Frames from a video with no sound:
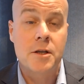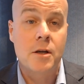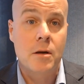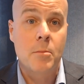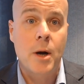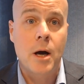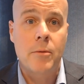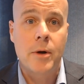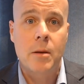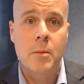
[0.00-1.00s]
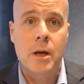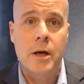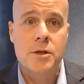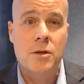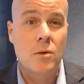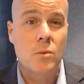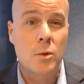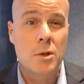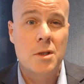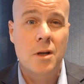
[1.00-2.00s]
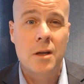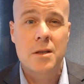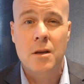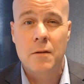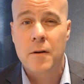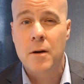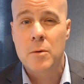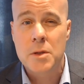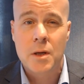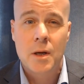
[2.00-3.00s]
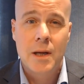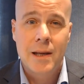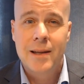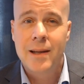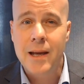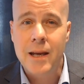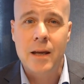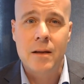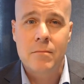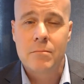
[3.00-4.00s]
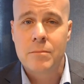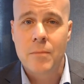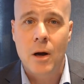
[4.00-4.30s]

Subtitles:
We've actually got a buy recommendation on Woodside, so if I was leaning